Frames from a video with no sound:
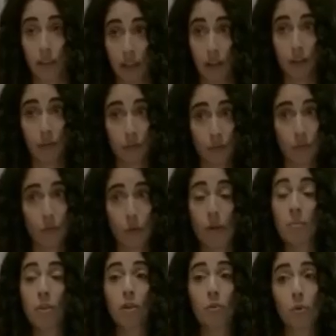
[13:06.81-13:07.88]
There are
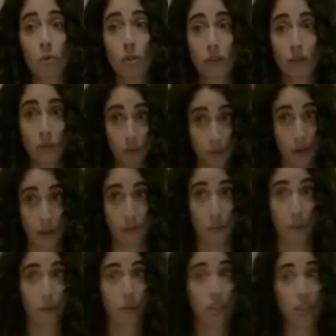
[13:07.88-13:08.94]
criminal rules
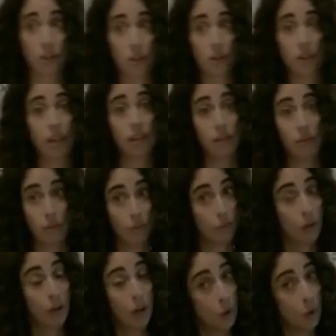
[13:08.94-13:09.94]
of procedure that you